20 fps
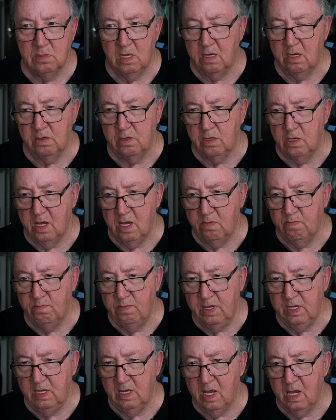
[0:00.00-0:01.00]
I don't know how
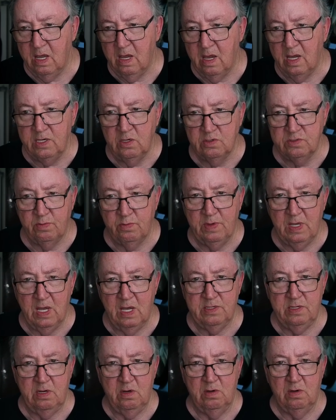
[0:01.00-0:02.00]
big I am. I know some
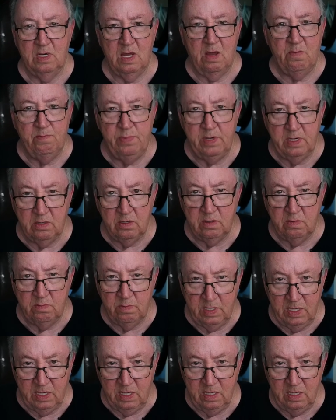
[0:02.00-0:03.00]
guys here are a lot bigger than
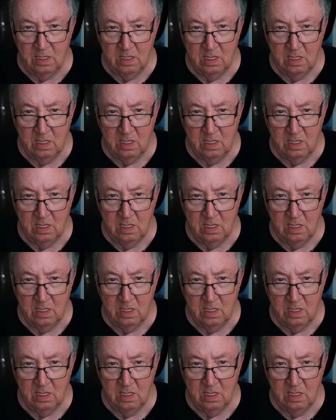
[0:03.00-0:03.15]
me.